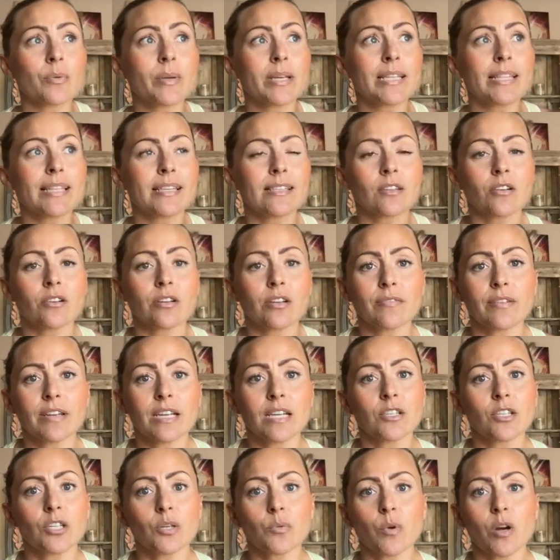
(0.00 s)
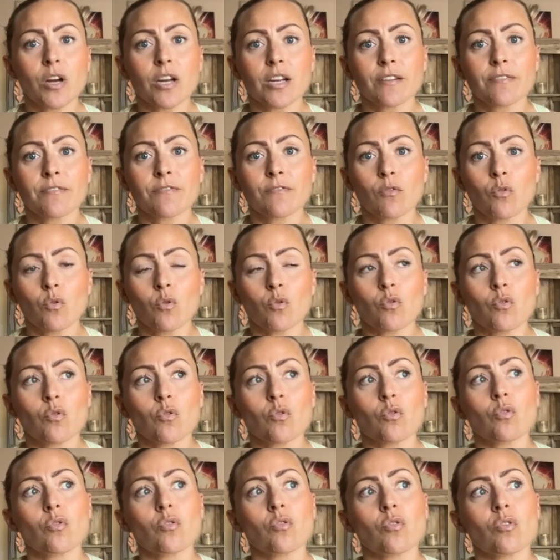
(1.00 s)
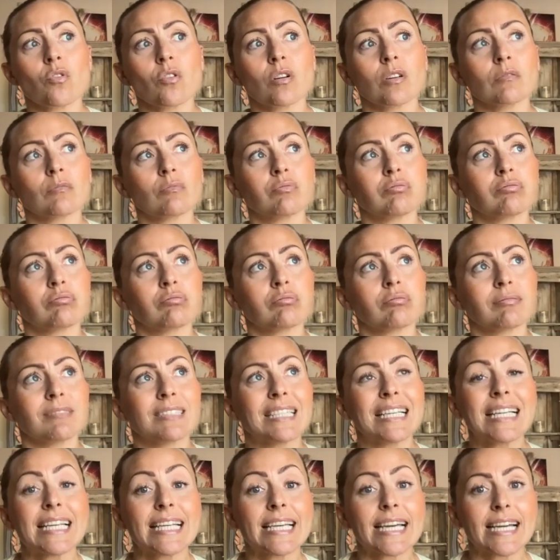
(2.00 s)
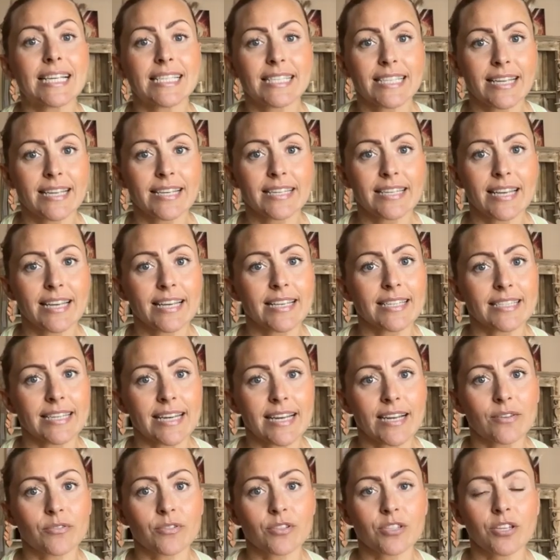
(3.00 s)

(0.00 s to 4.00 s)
doing this kind of energy work for nearly 18 years now.